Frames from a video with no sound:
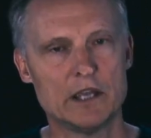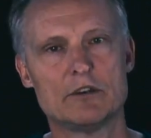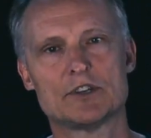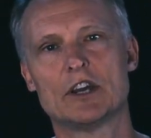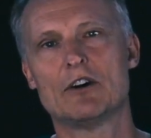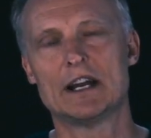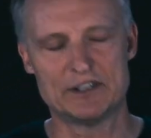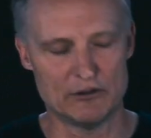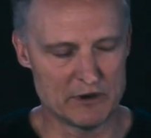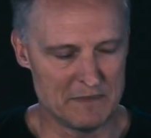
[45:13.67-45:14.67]
Years ago, I
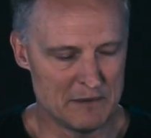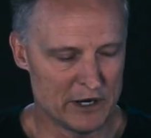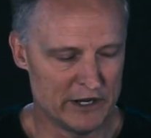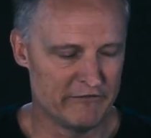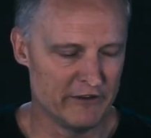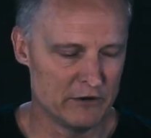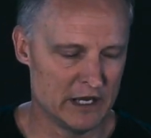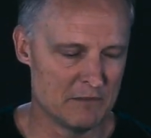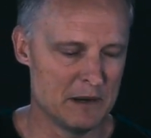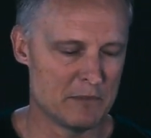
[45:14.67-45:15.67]
still remember
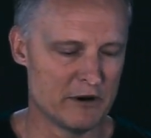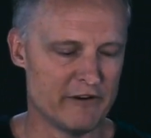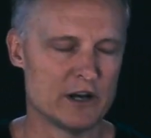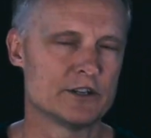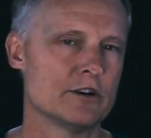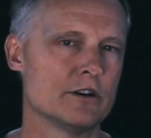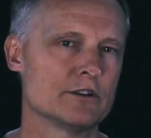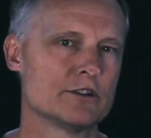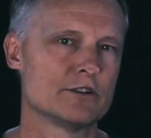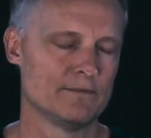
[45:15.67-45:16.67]
interviewing a member of our
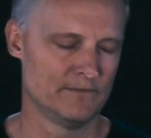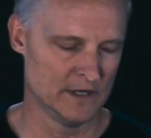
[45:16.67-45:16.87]
church.